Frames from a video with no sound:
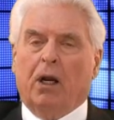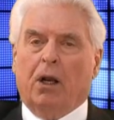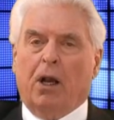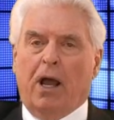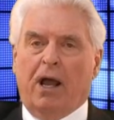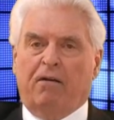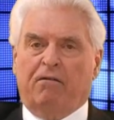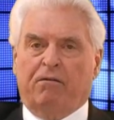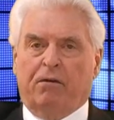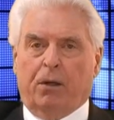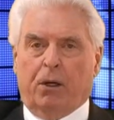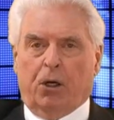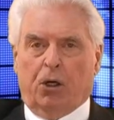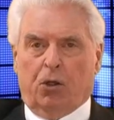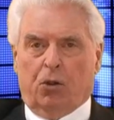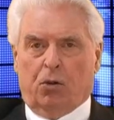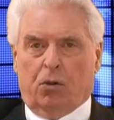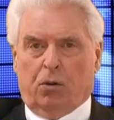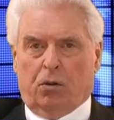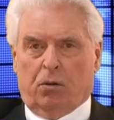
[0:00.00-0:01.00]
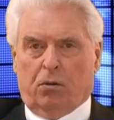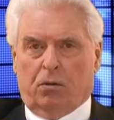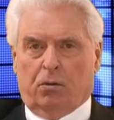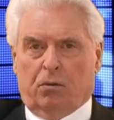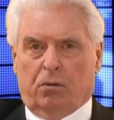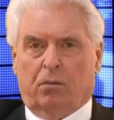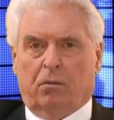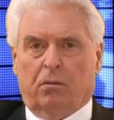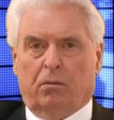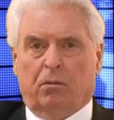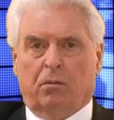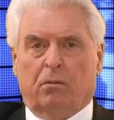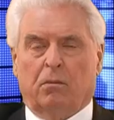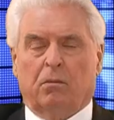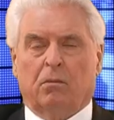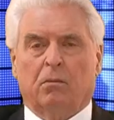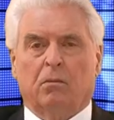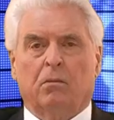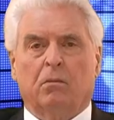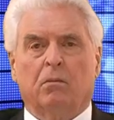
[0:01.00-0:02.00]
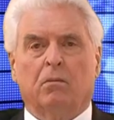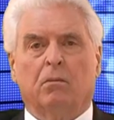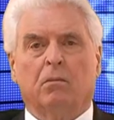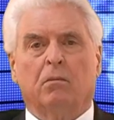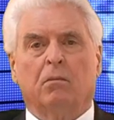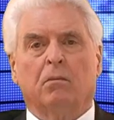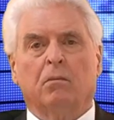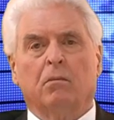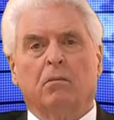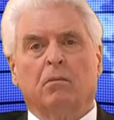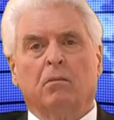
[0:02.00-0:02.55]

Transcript: life in it.